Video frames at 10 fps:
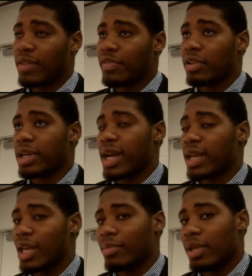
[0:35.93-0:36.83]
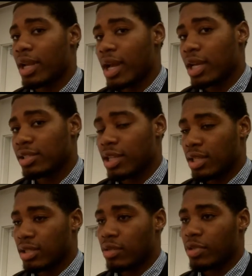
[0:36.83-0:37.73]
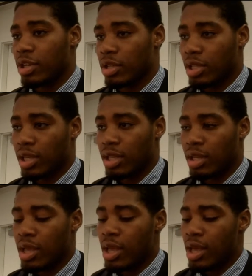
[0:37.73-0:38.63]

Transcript: I felt like I came in, I got shots up early, and